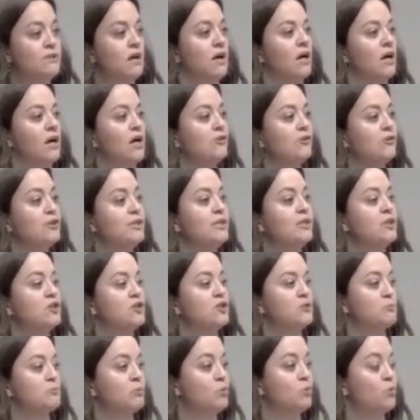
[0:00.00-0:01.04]
100
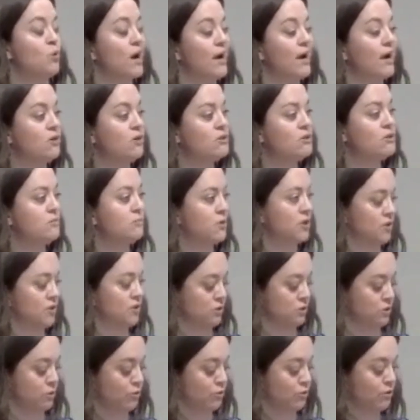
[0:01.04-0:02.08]
years prior to
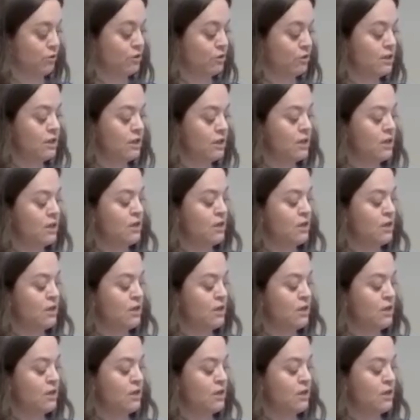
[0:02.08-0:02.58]
Martin Luther,